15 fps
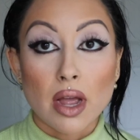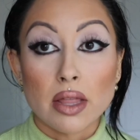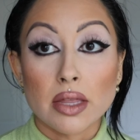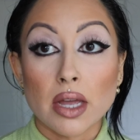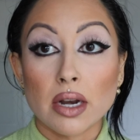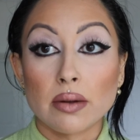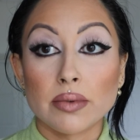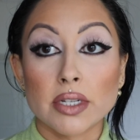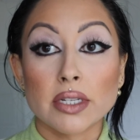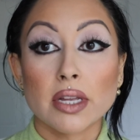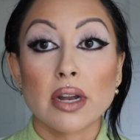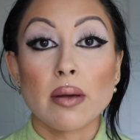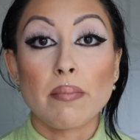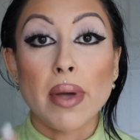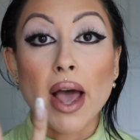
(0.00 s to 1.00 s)
And then I'm just
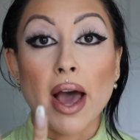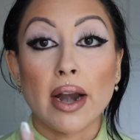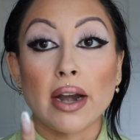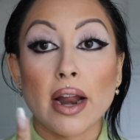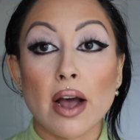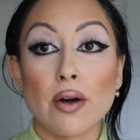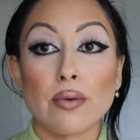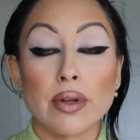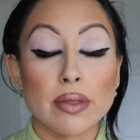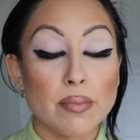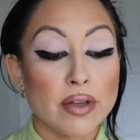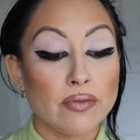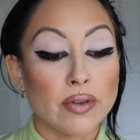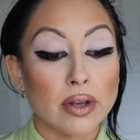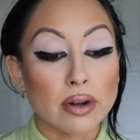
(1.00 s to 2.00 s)
gonna pat it out with
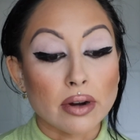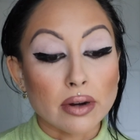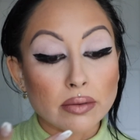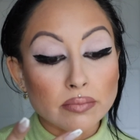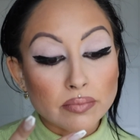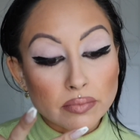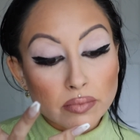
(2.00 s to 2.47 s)
my finger.